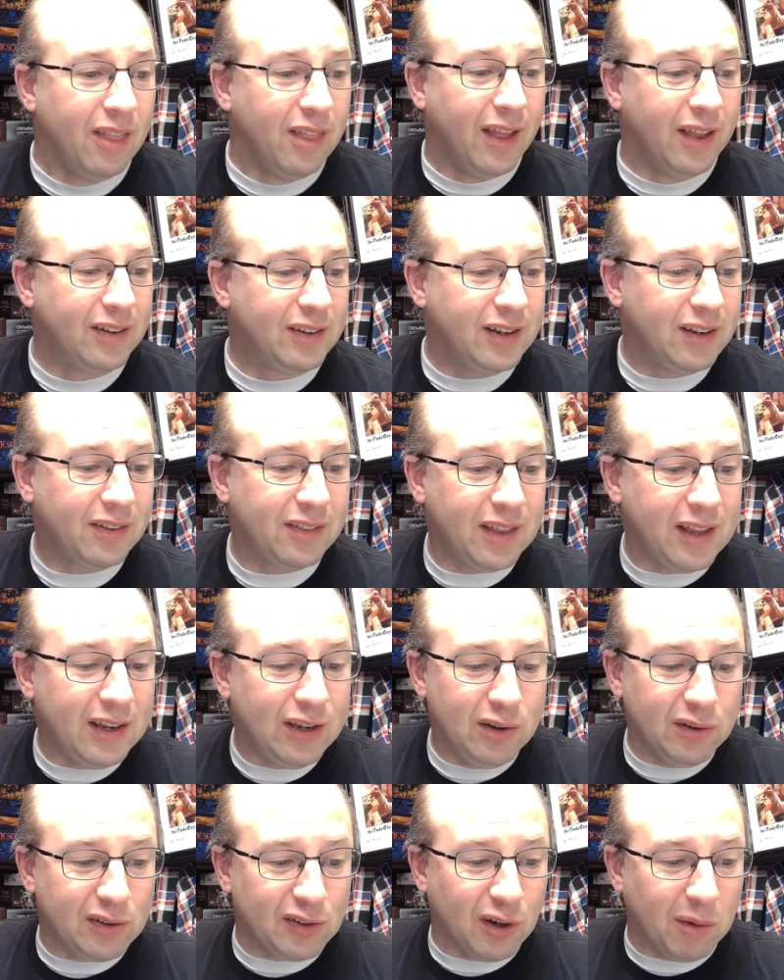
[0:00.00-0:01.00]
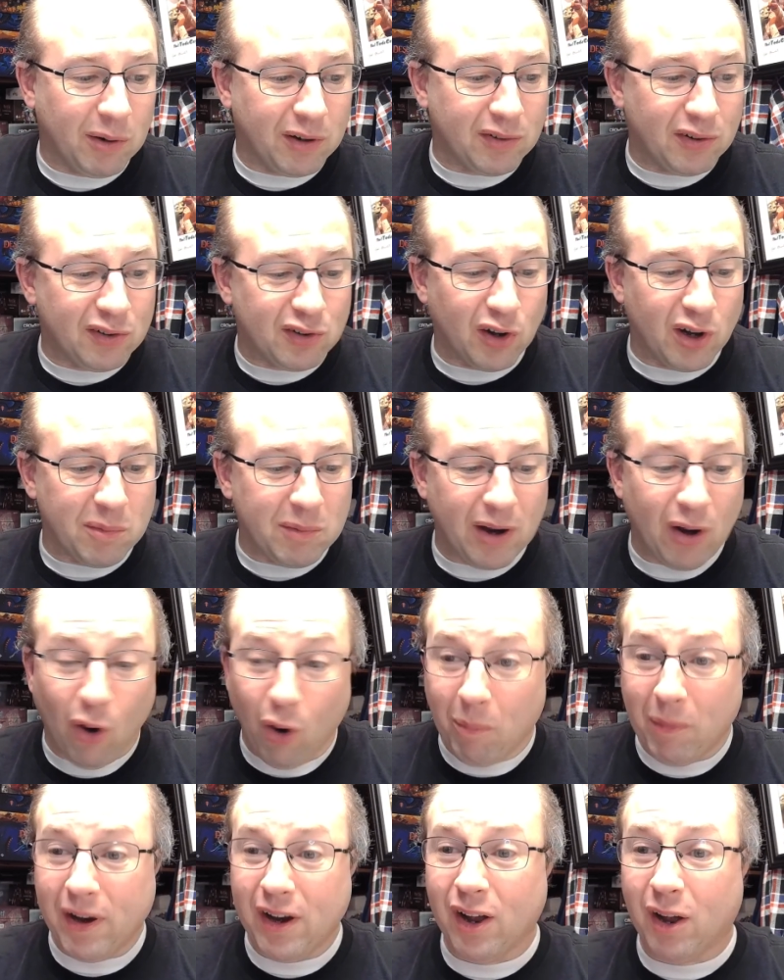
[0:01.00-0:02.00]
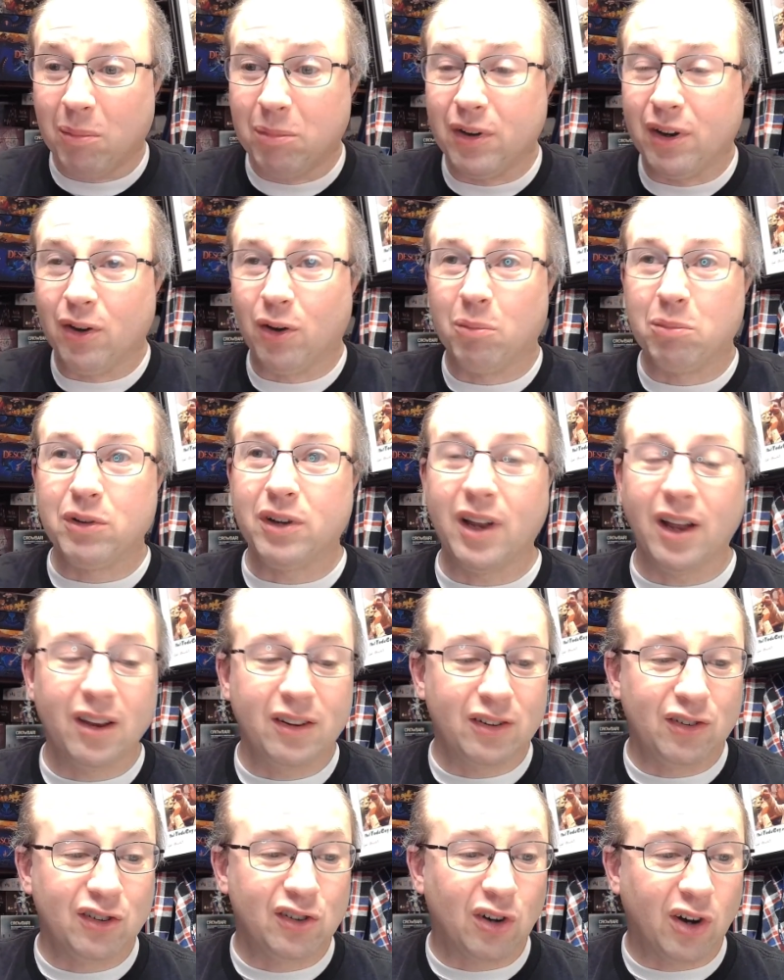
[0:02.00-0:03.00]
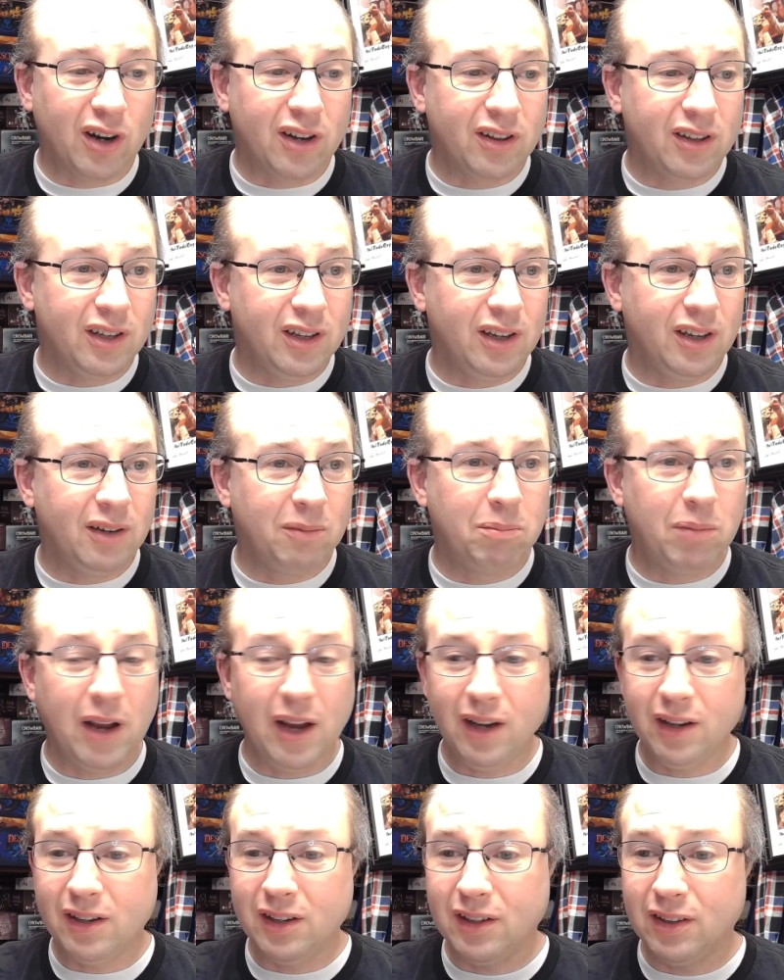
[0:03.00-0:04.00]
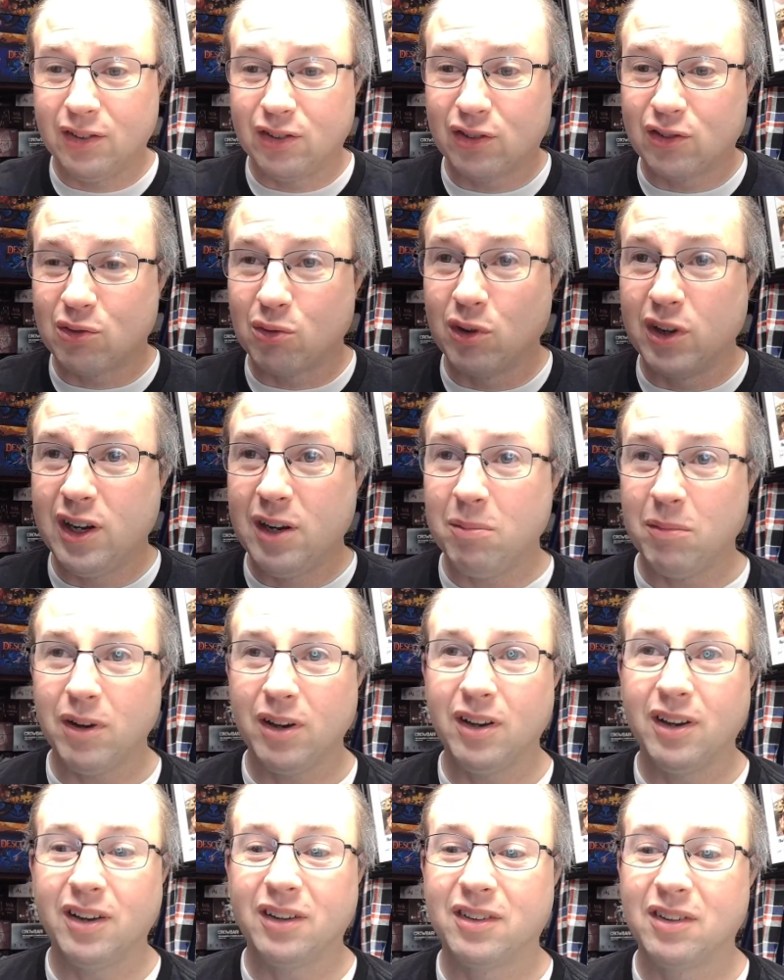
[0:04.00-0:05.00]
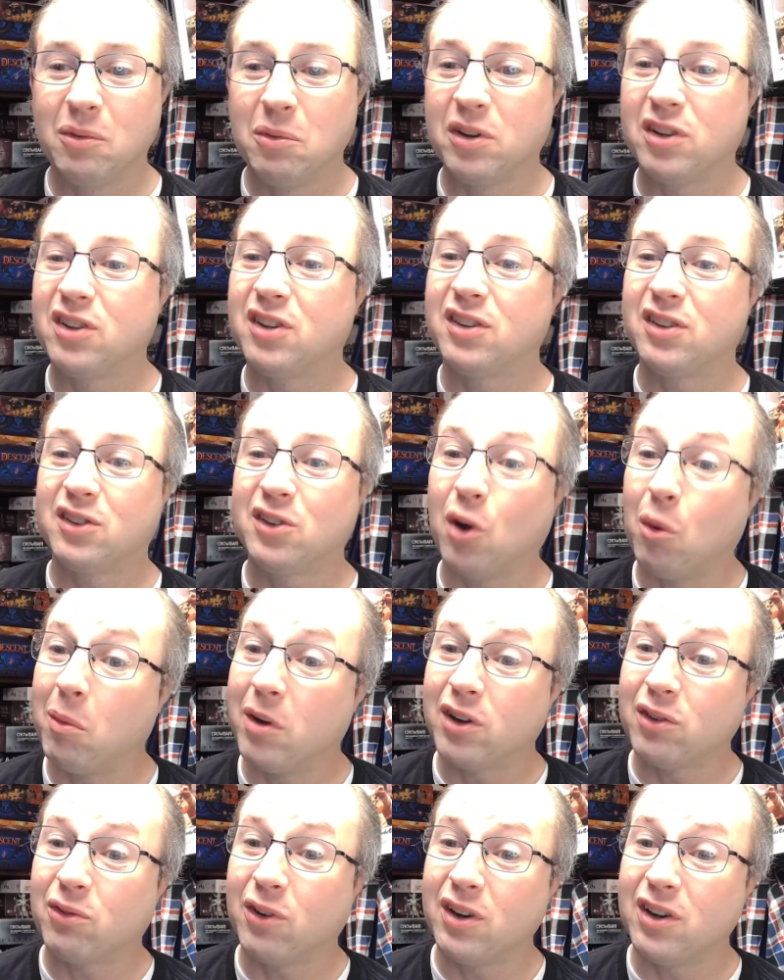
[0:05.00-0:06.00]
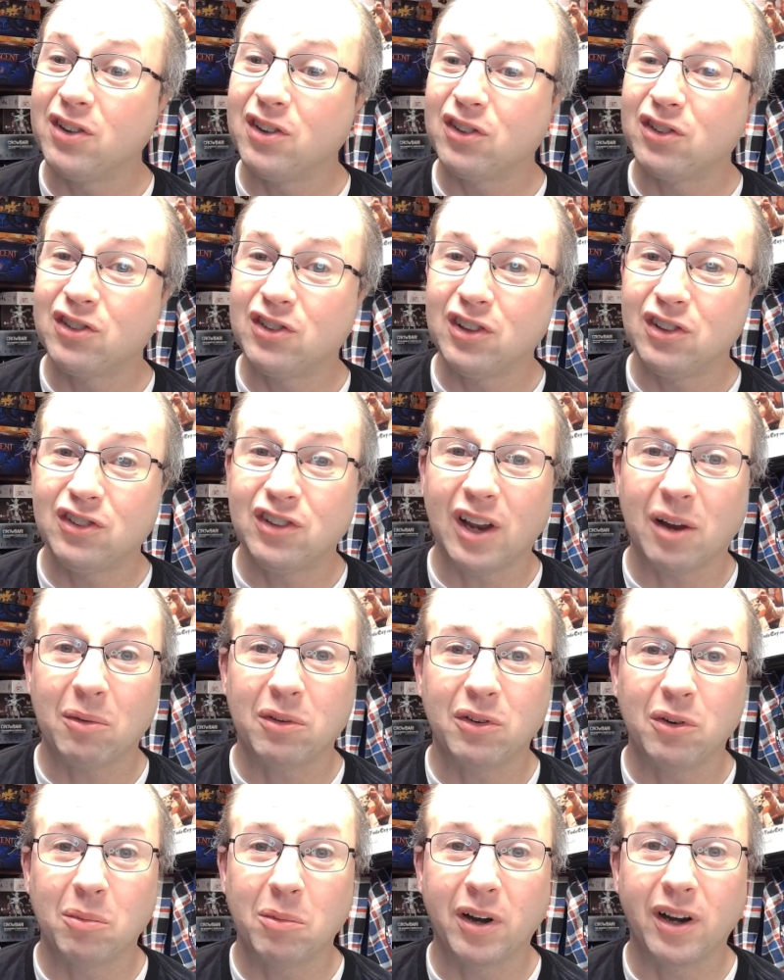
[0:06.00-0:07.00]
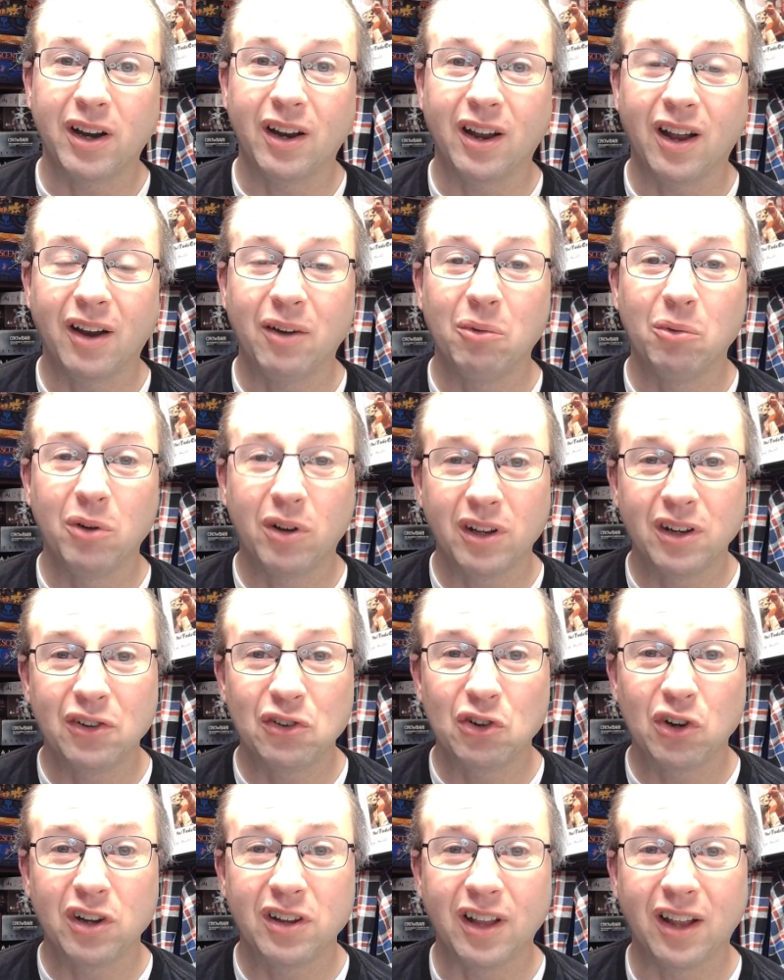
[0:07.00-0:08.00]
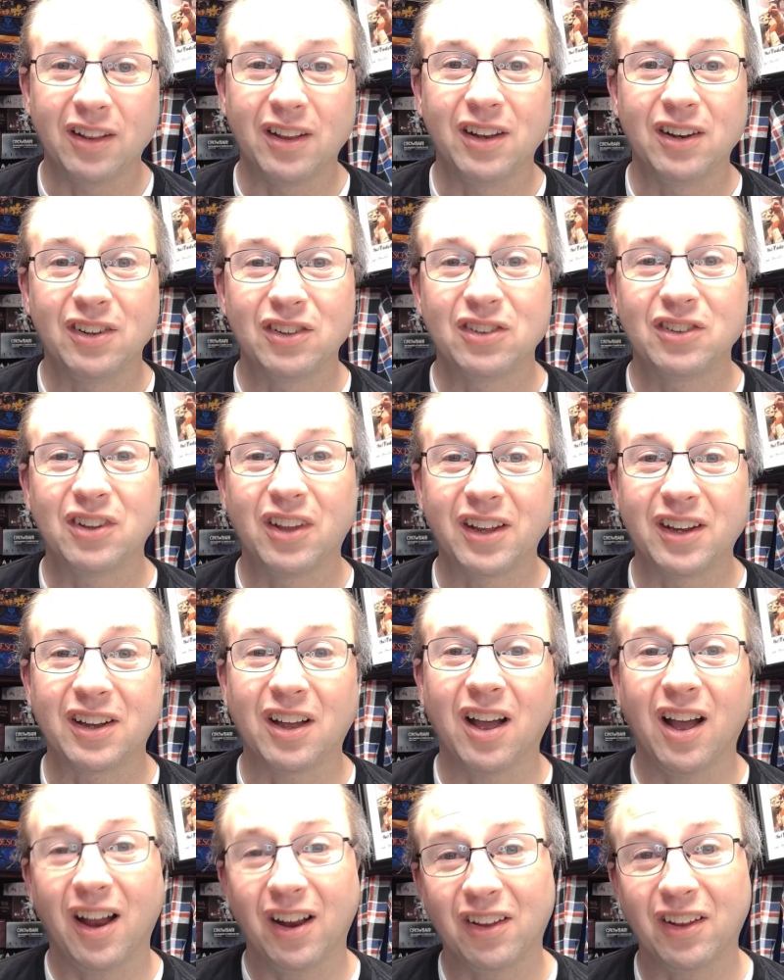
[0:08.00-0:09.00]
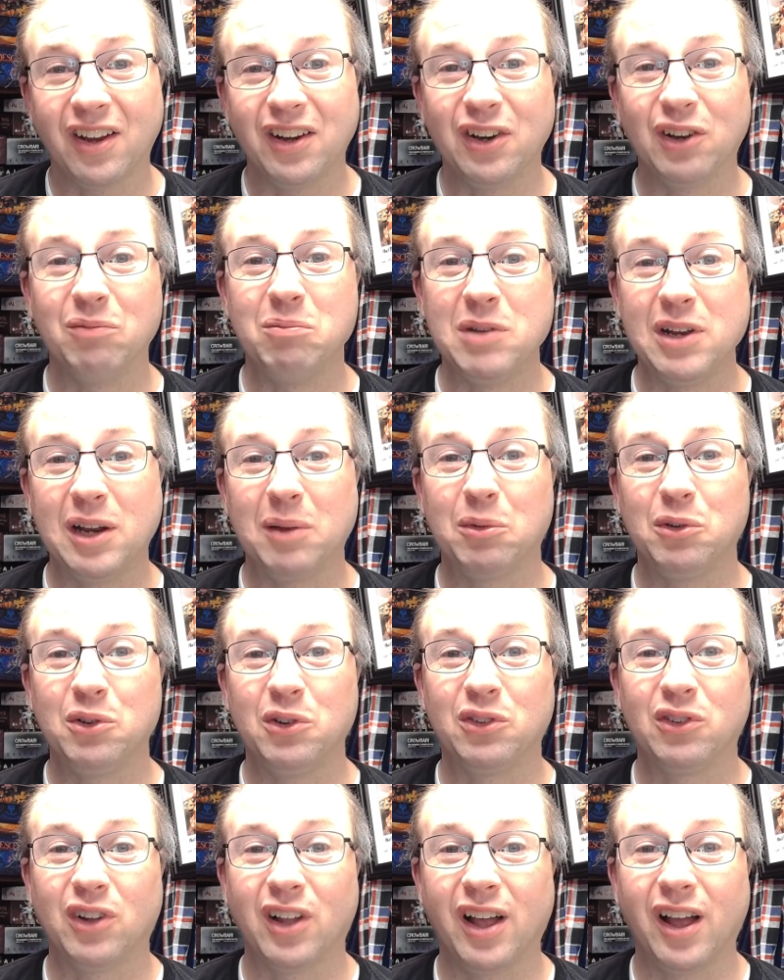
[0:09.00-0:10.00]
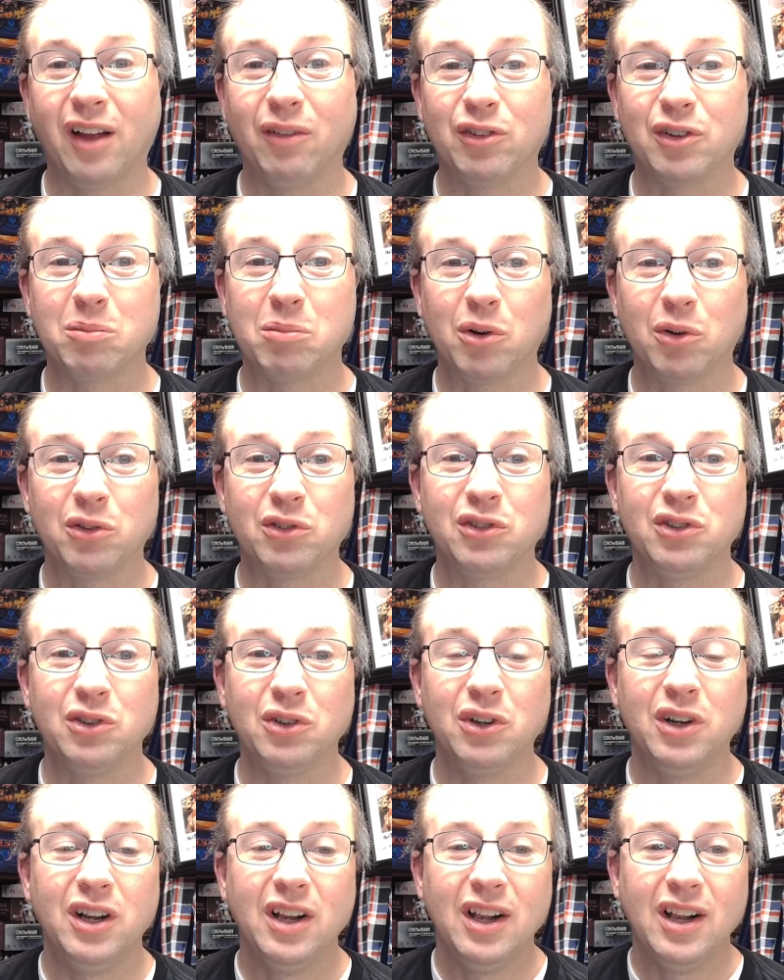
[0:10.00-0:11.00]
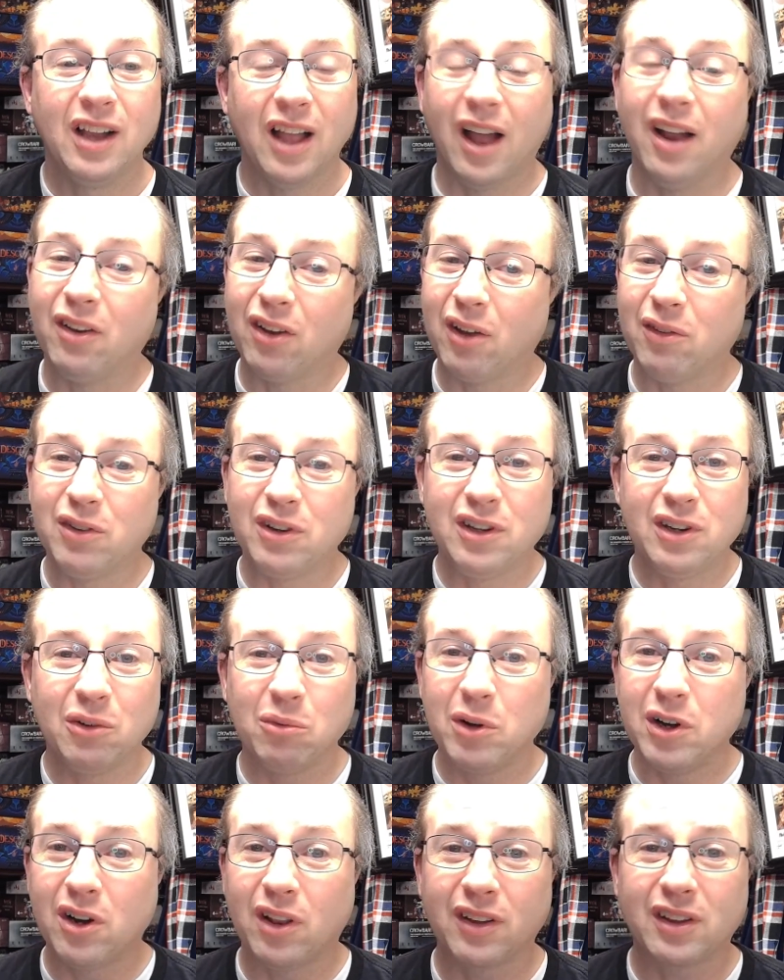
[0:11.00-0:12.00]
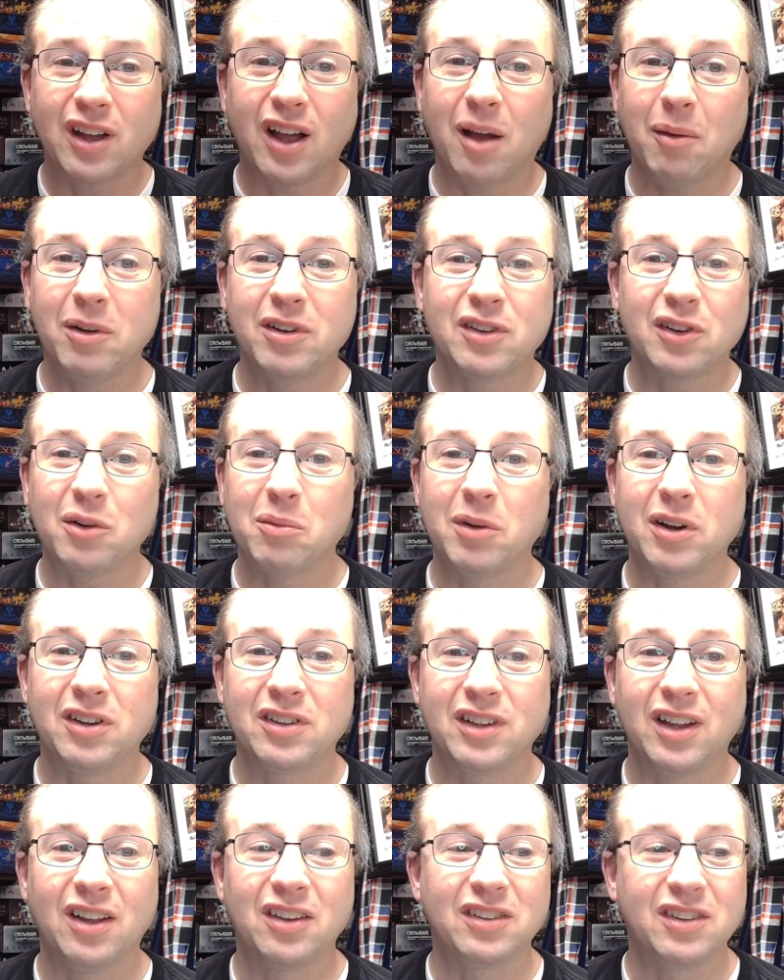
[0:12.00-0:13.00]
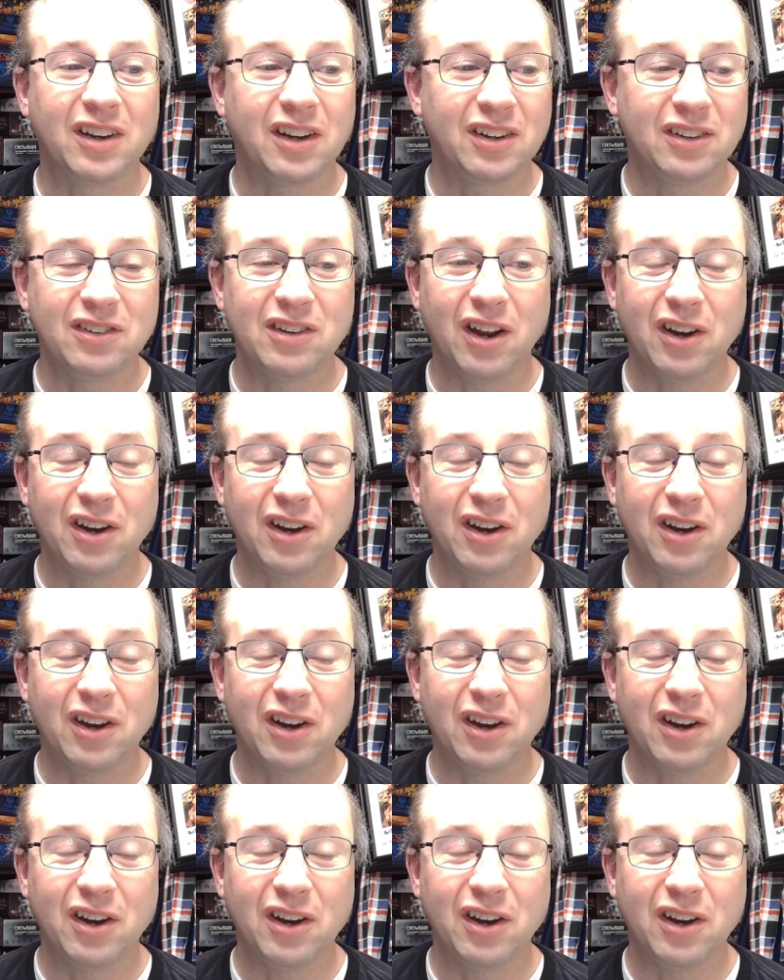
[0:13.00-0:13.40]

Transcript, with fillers: that's it. Thank you so much for joining me. I hope I helped. I hope you guys enjoyed the painting stream. It was so much fun to just chit chat with everybody. I really enjoyed that. That is like a highlight of being able to do this live as opposed to, I love to hear, read all the comments everybody says. And I, I